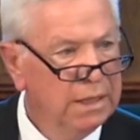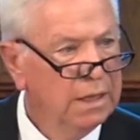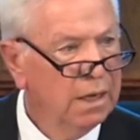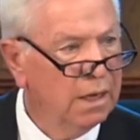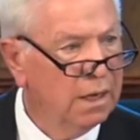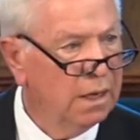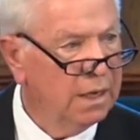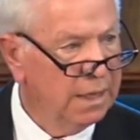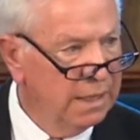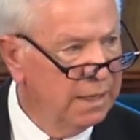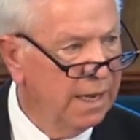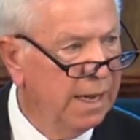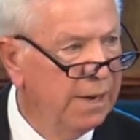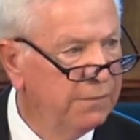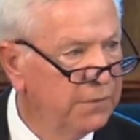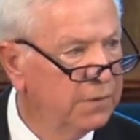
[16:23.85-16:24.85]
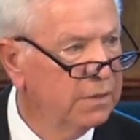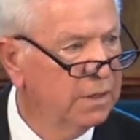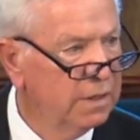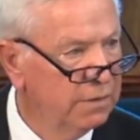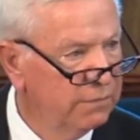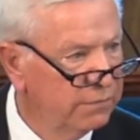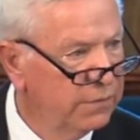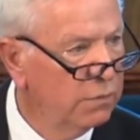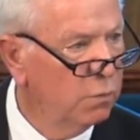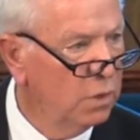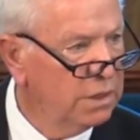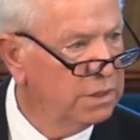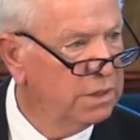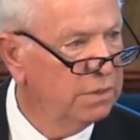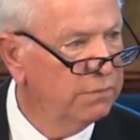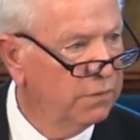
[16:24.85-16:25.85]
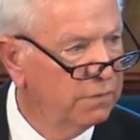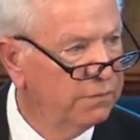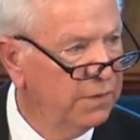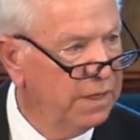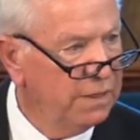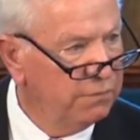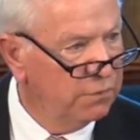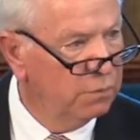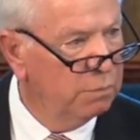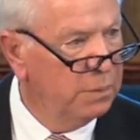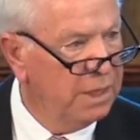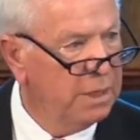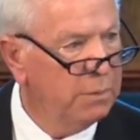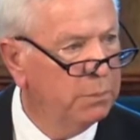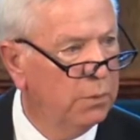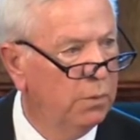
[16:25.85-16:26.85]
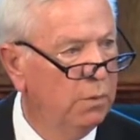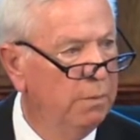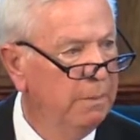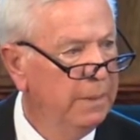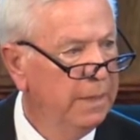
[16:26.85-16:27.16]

uh, in Africa if it wasn't for faithful people,